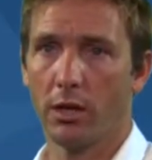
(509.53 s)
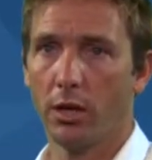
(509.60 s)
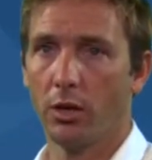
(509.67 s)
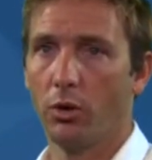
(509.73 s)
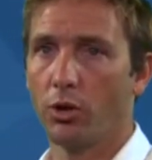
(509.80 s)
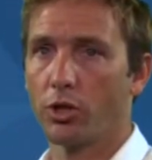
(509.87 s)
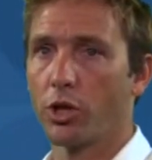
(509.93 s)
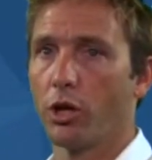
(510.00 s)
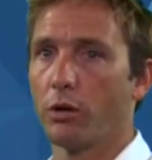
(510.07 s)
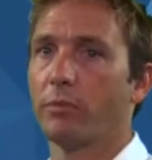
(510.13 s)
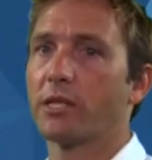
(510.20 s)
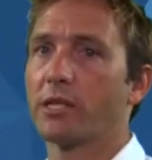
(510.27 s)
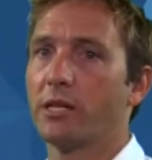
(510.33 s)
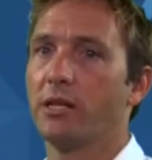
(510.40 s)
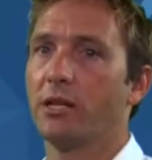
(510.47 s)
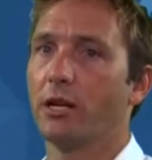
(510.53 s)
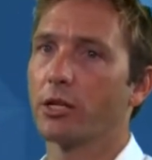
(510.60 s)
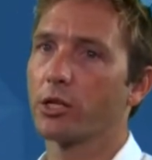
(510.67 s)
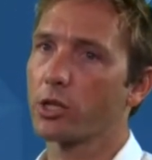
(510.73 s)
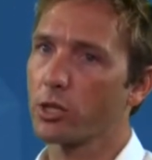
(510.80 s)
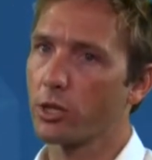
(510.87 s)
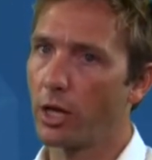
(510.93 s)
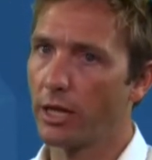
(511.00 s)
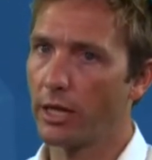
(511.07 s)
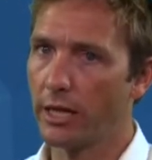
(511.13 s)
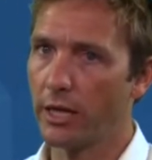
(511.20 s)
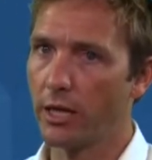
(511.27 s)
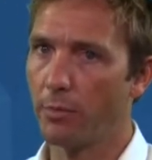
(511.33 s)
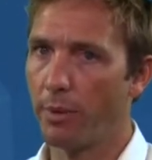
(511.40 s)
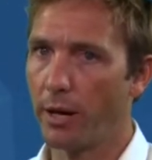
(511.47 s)
Autonomous in that it's slightly
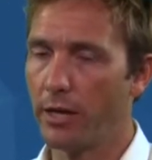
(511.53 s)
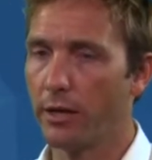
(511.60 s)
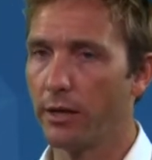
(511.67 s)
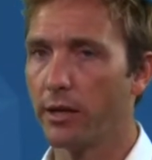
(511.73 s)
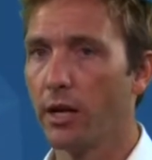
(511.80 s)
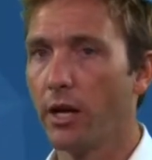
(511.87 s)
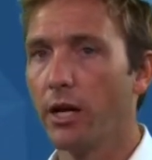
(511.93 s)
independent.